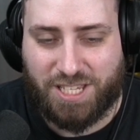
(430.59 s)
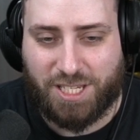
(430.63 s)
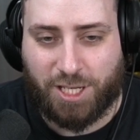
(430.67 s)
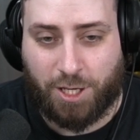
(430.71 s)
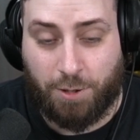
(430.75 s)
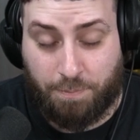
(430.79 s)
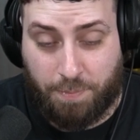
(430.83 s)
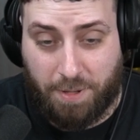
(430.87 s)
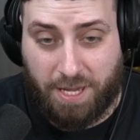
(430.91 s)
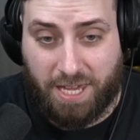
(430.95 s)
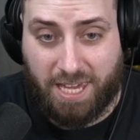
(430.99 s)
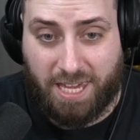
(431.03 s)
could
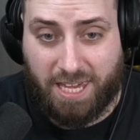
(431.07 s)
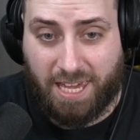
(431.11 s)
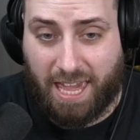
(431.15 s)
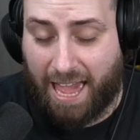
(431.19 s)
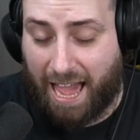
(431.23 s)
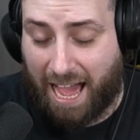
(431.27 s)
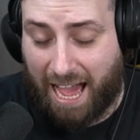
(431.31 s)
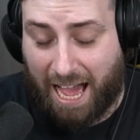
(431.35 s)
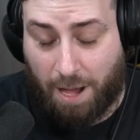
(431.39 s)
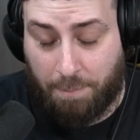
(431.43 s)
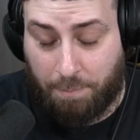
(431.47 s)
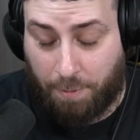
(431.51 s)
be
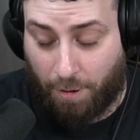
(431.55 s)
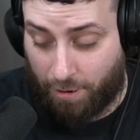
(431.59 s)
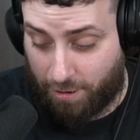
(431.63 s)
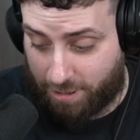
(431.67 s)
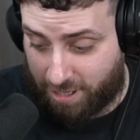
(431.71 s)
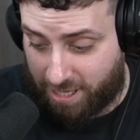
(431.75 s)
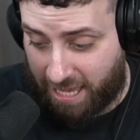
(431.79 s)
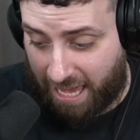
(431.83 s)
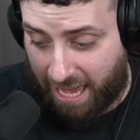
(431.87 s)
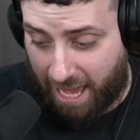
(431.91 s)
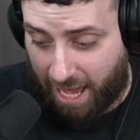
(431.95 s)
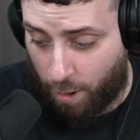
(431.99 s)
Arbok
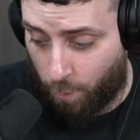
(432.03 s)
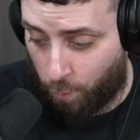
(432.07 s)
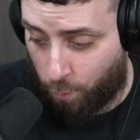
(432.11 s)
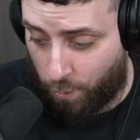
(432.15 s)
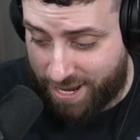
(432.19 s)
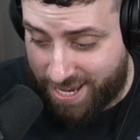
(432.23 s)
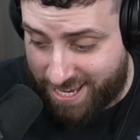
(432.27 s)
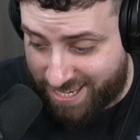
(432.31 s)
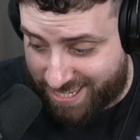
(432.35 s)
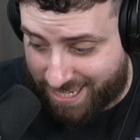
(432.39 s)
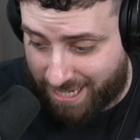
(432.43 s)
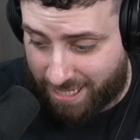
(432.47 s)

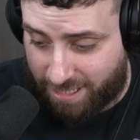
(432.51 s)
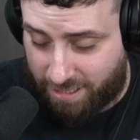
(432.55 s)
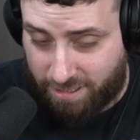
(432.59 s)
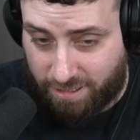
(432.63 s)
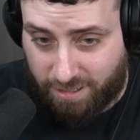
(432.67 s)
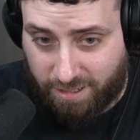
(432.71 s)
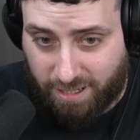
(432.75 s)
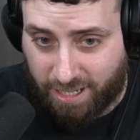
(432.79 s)
Weezing.